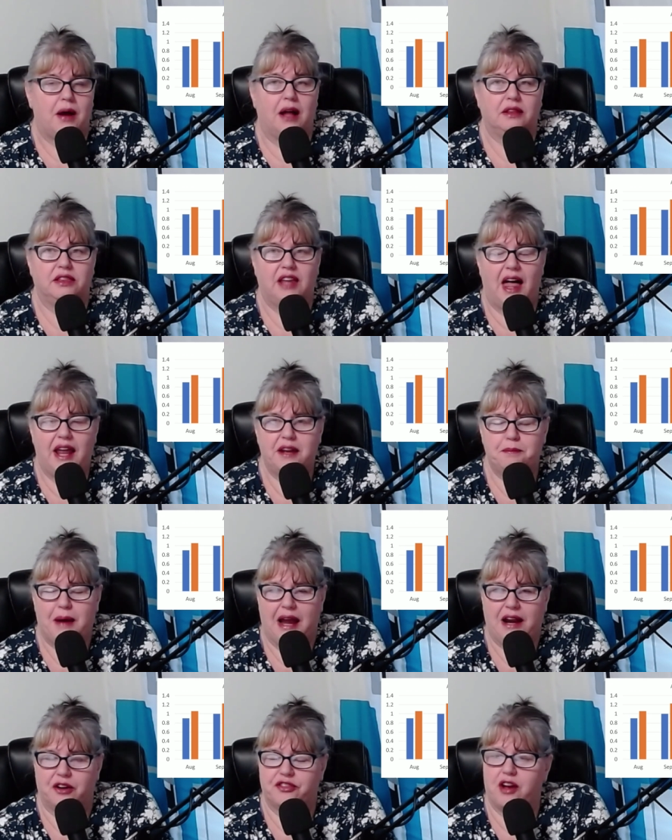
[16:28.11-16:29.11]
A lot of
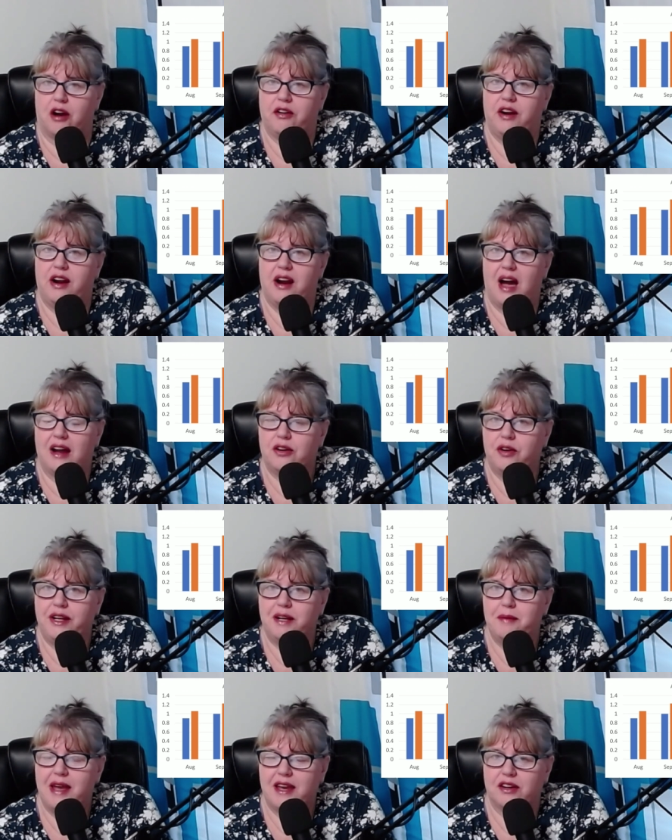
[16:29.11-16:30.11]
buyers are not
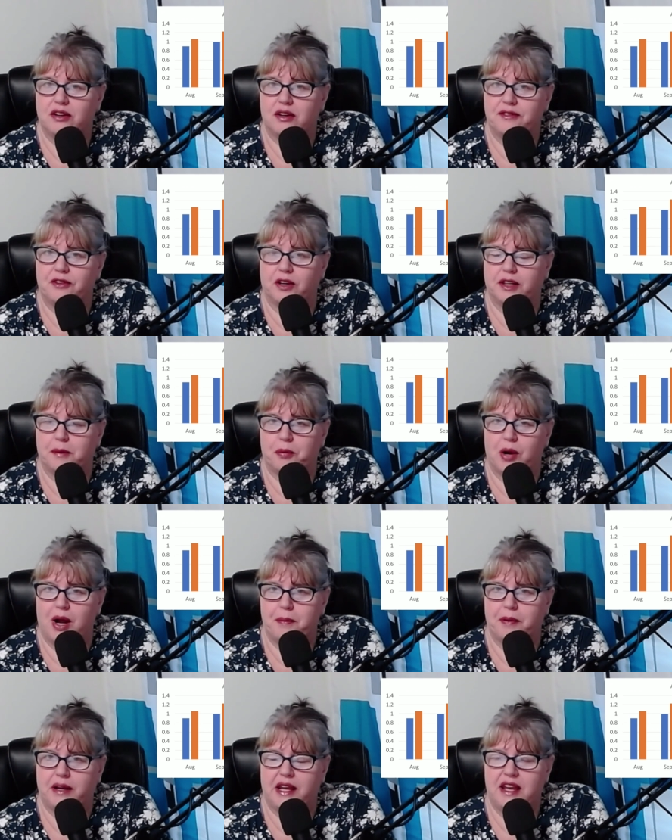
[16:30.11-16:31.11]
going to make an offer on a
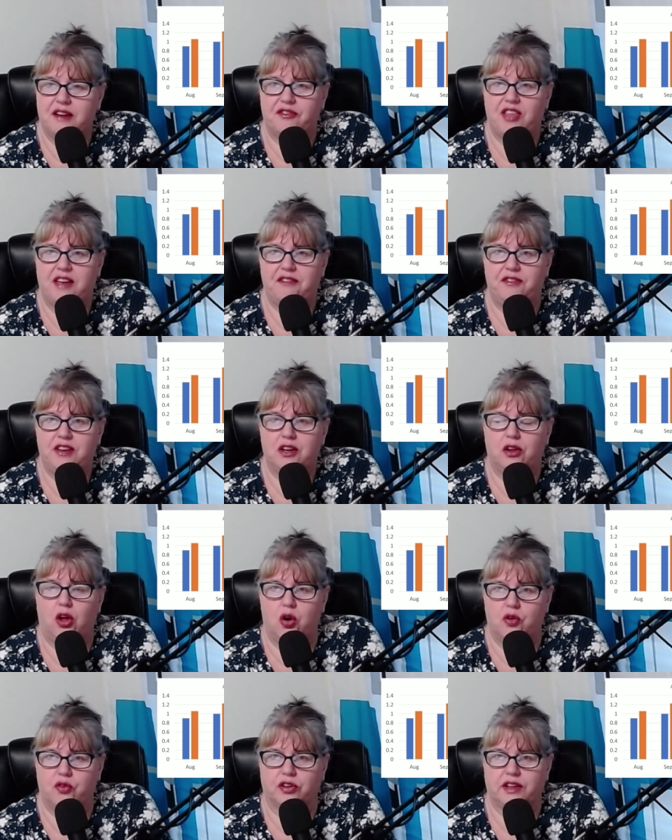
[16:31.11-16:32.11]
property if they
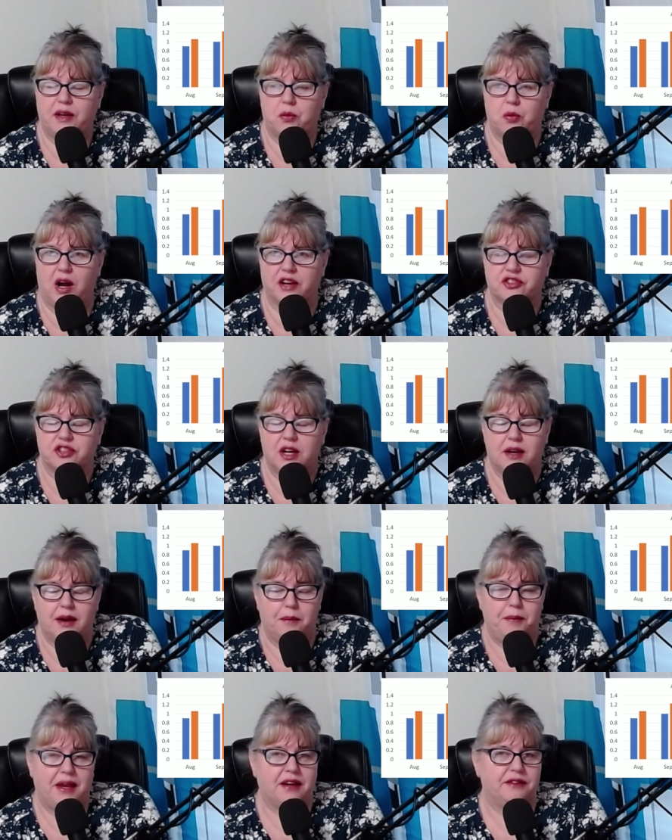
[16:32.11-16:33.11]
feel overly rushed
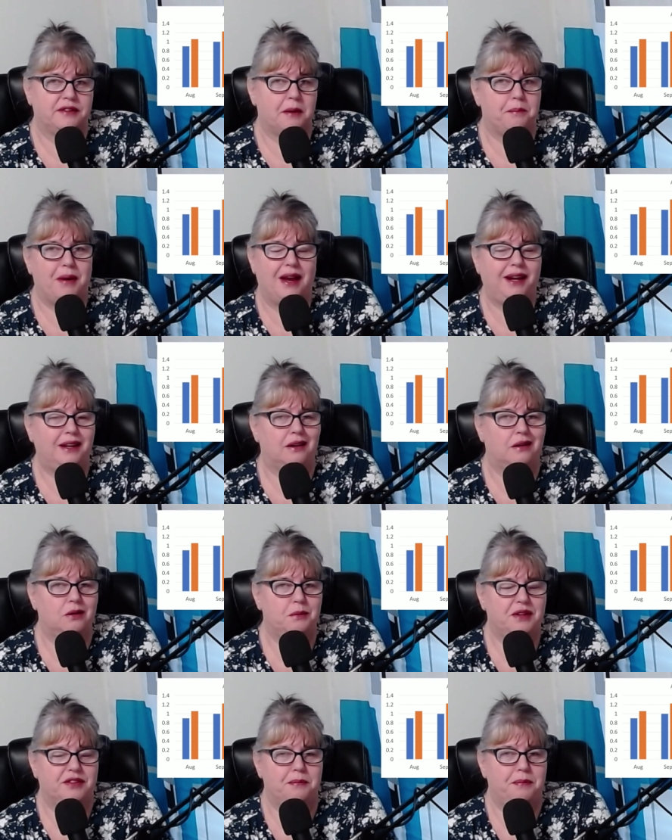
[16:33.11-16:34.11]
because buying a
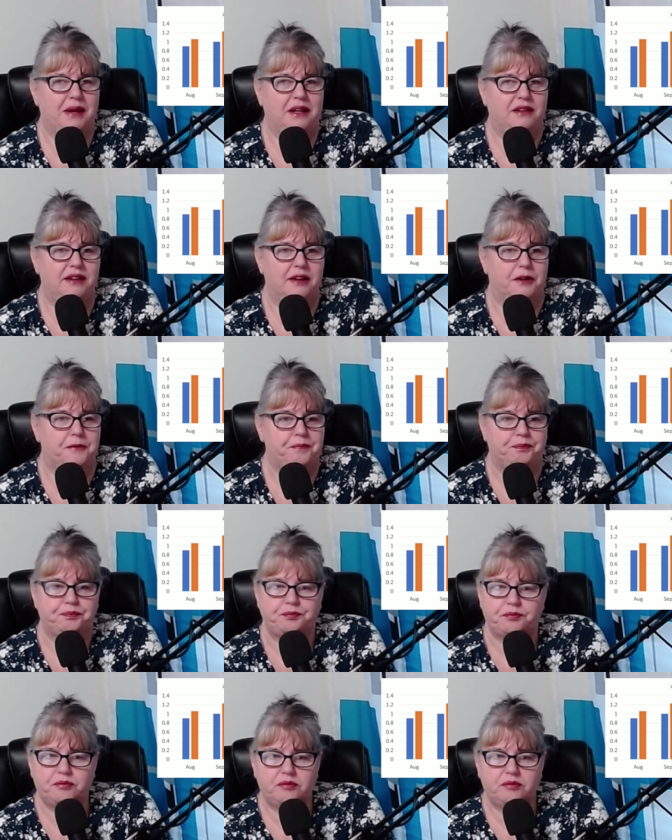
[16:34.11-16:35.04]
home is a big deal.